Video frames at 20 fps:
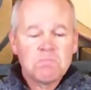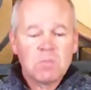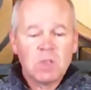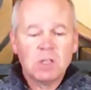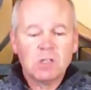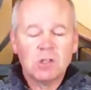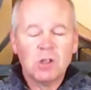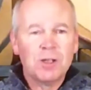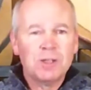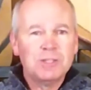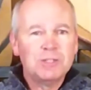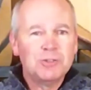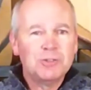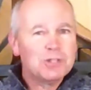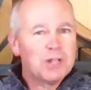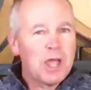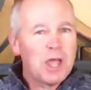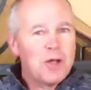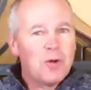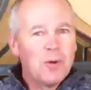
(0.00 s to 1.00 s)
long as you're staying
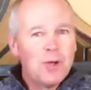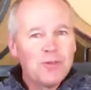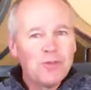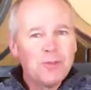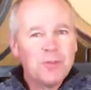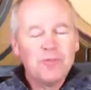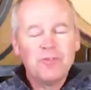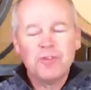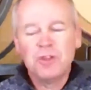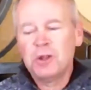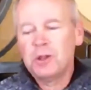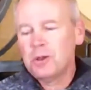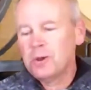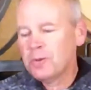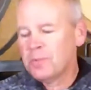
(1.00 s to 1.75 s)
away from the vinegar.